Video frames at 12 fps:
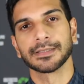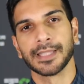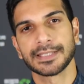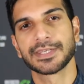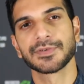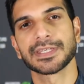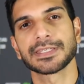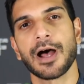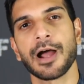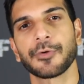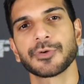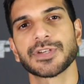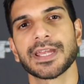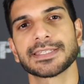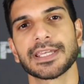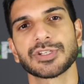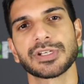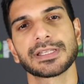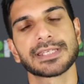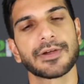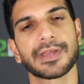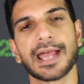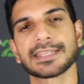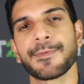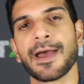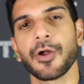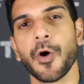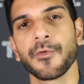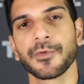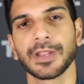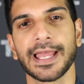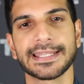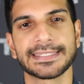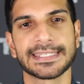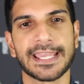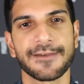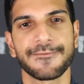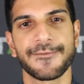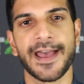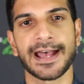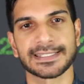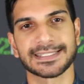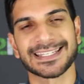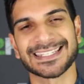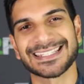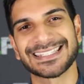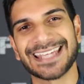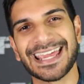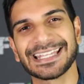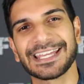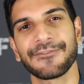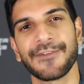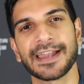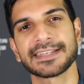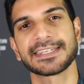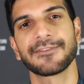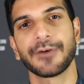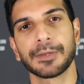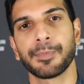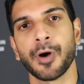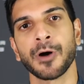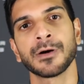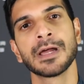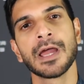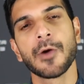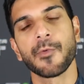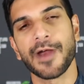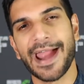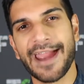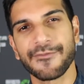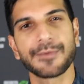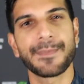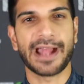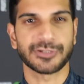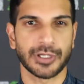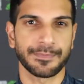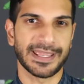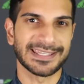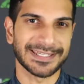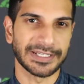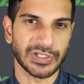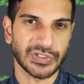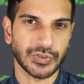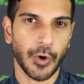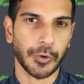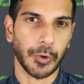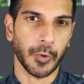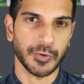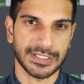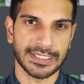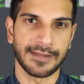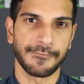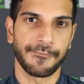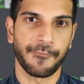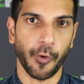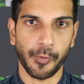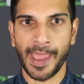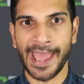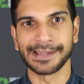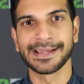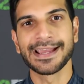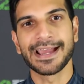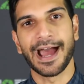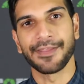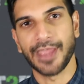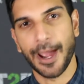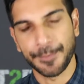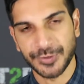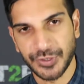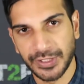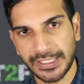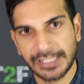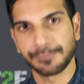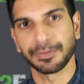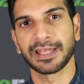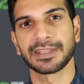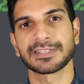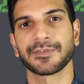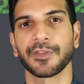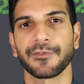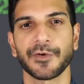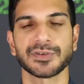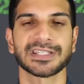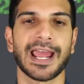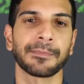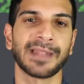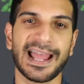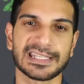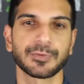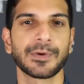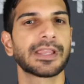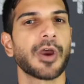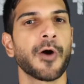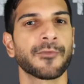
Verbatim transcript: Let's use this awkward transition to tell you guys about Overlay DFS. This is daily fantasy football where every matchup is in a start or sit format. I had the opportunity to play this for the first time last week.